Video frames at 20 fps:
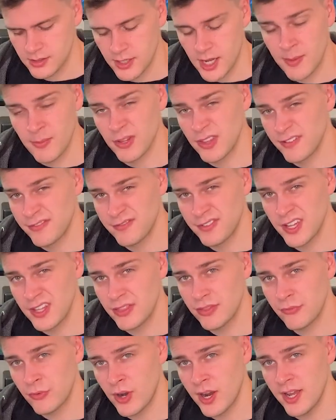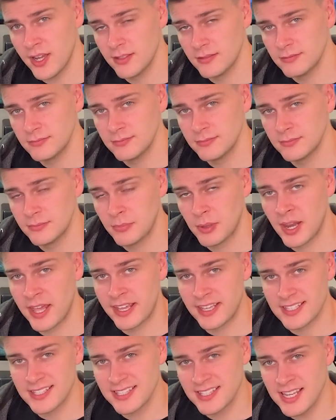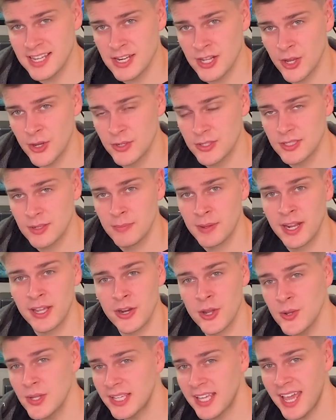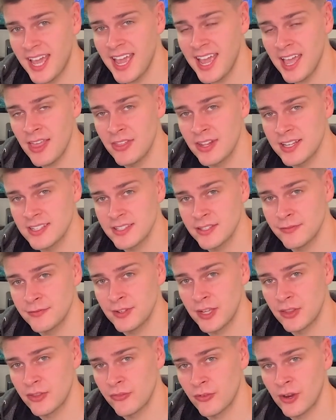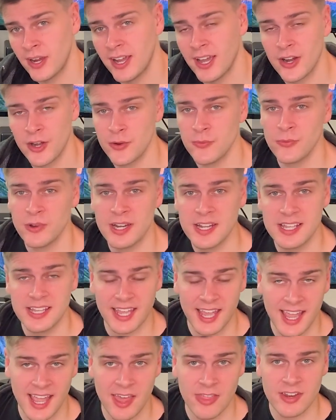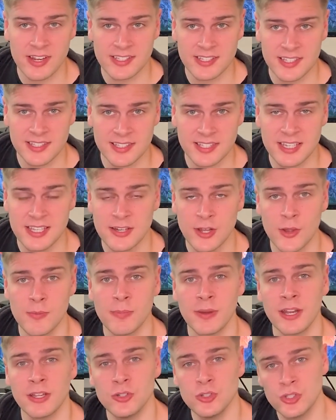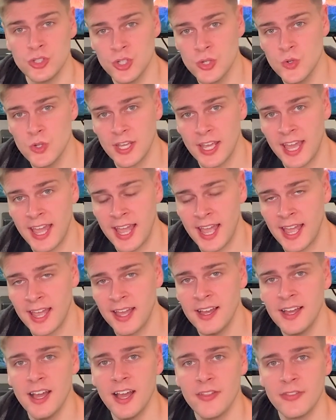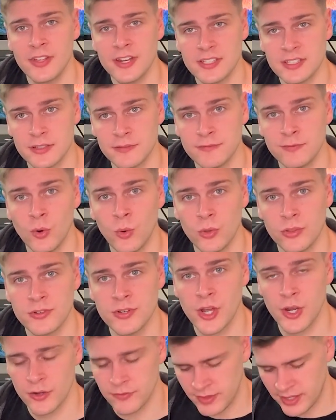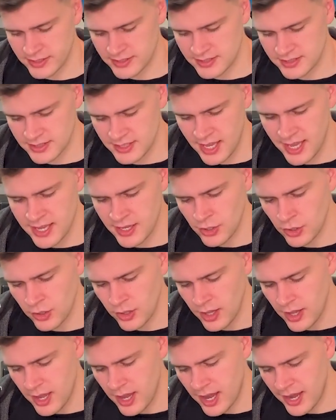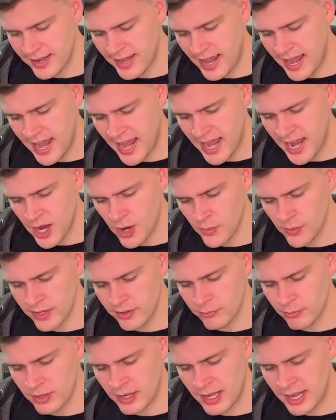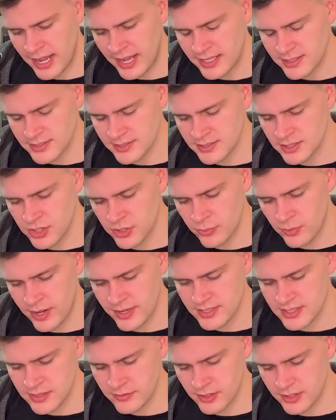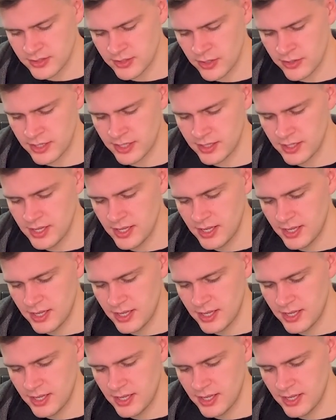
I'm on the 5th fret, playing a C note, but I don't care that it's the 5th fret. I don't really care that it's a C note, but I do care that it's the 4th note of that scale and how it relates to the rest of it, so that